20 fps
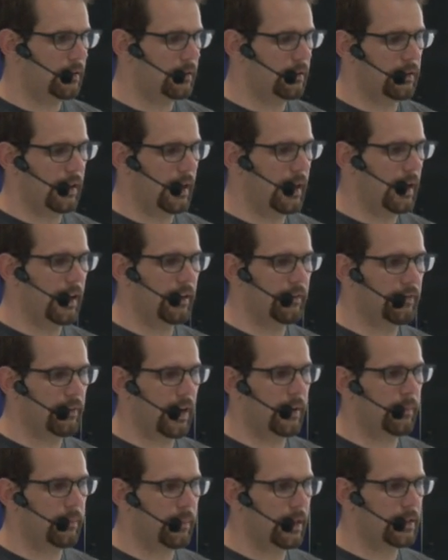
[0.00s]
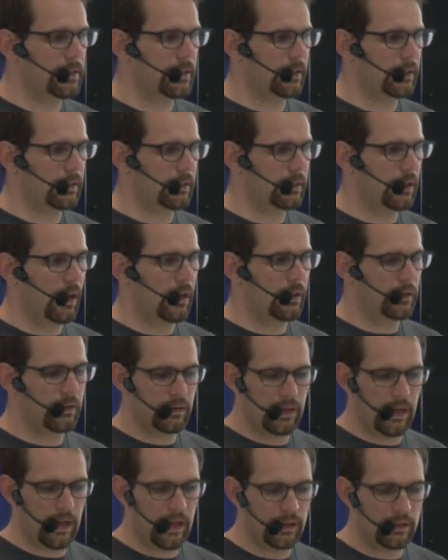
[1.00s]
I'm basically
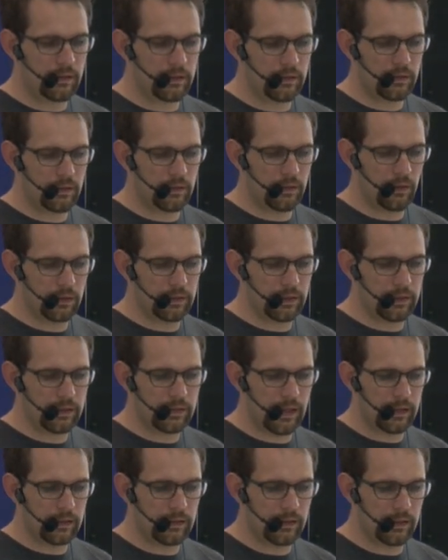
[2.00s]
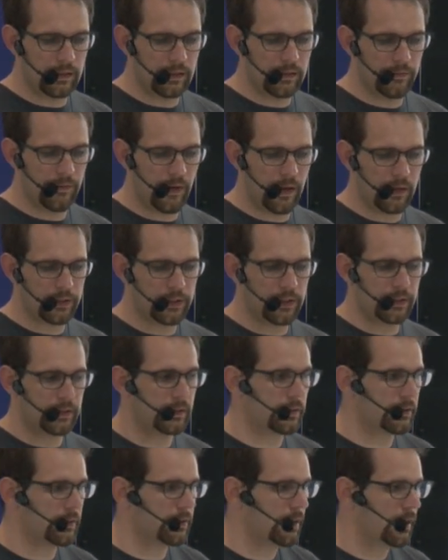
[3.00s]
done. And notice that these
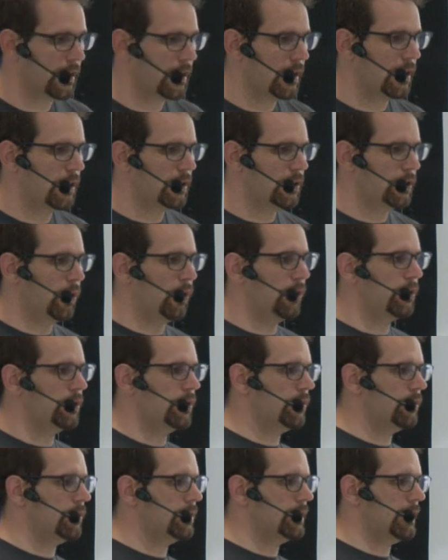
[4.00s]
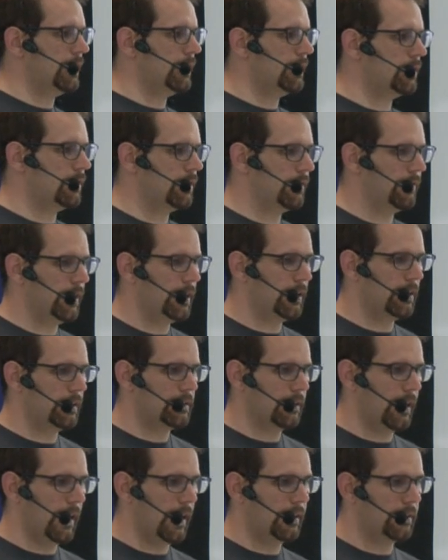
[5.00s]
functions don't use the intervene
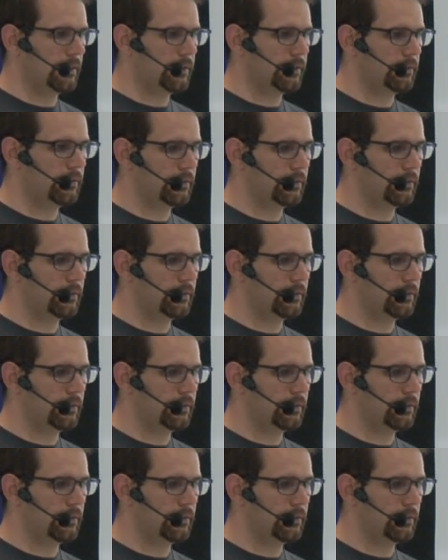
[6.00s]
inside.